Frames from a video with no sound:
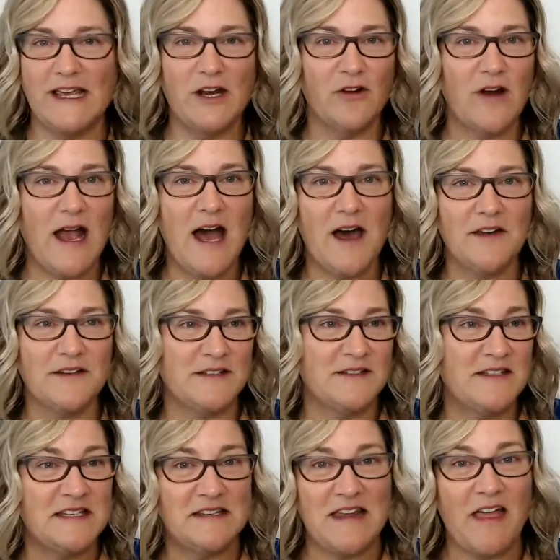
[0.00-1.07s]
laid around
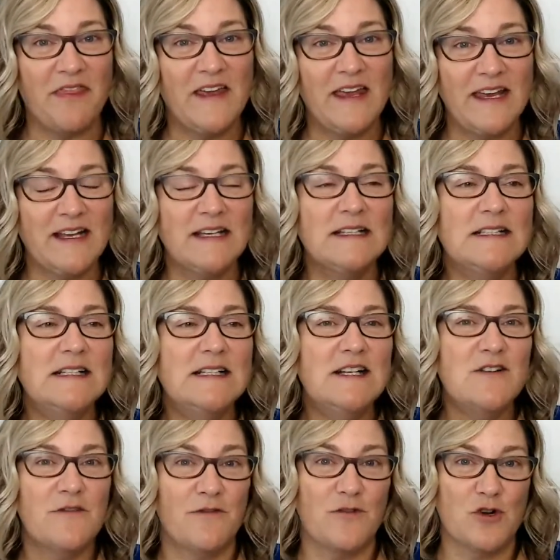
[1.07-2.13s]
and did nothing
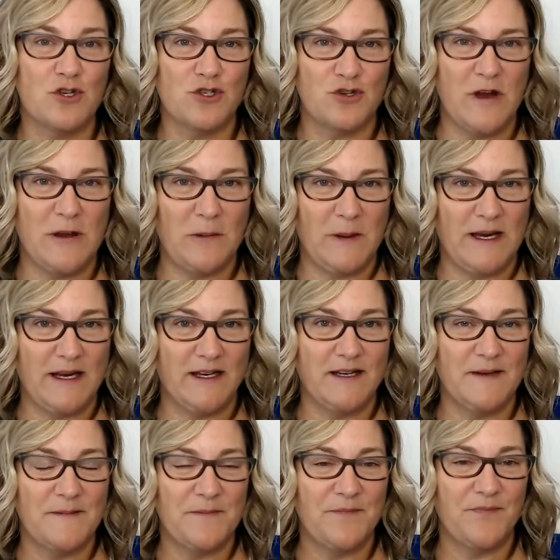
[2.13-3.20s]
for a straight
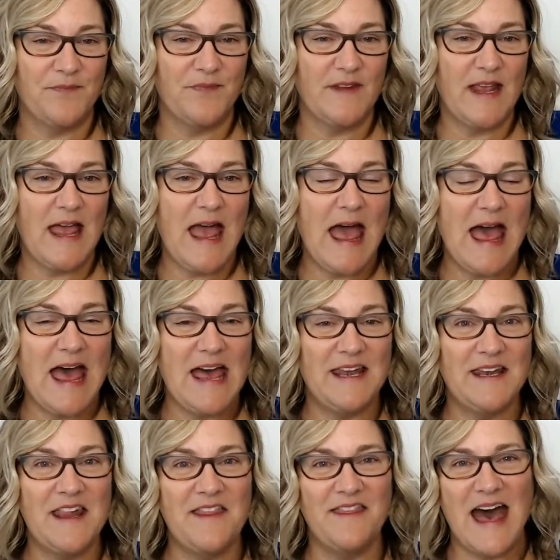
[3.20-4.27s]
week.
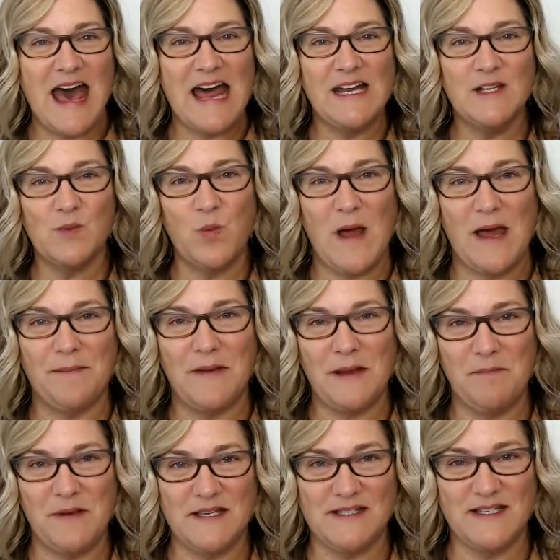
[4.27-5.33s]
And that is when
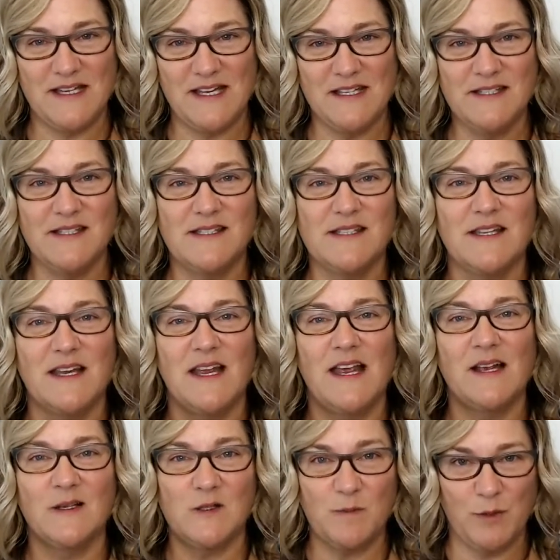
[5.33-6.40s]
my business
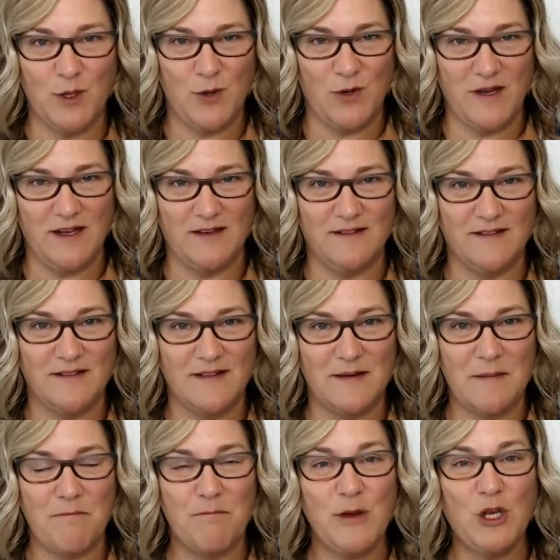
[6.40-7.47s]
exploded
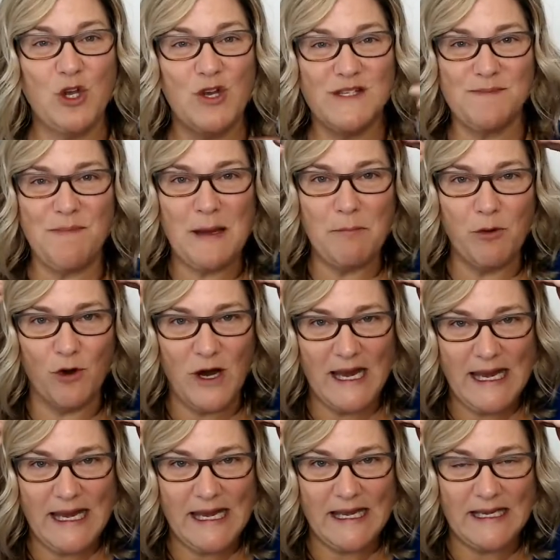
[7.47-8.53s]
because my
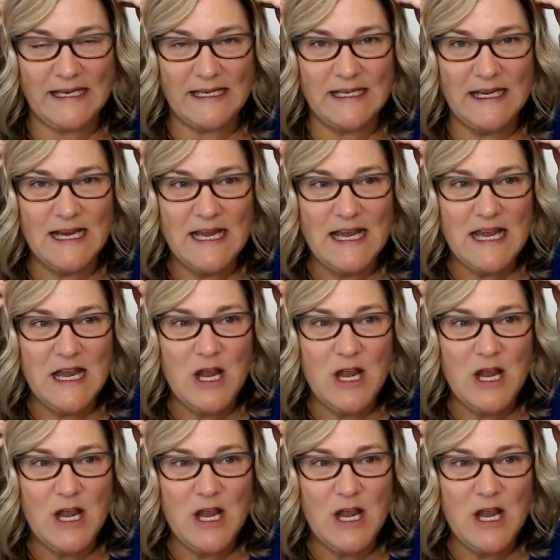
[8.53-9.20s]
brain